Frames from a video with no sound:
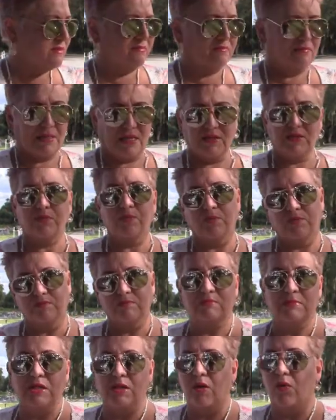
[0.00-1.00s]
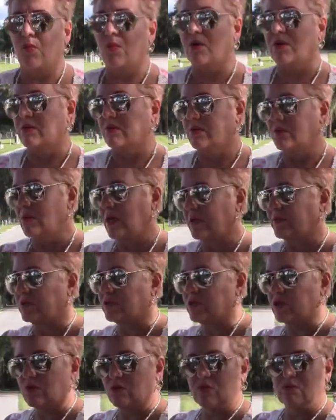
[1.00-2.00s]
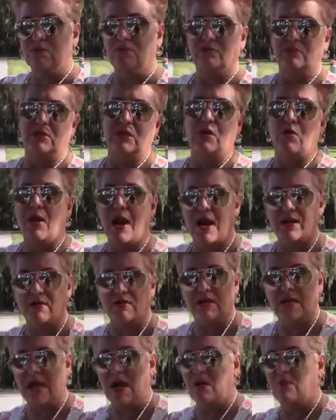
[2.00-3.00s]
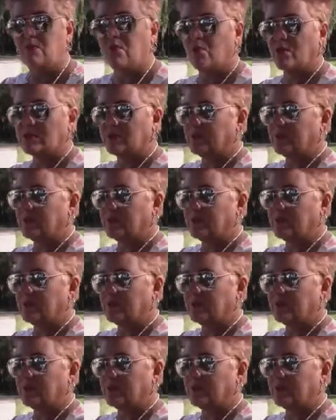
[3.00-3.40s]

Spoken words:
that's where you get the term the cracker cowboys,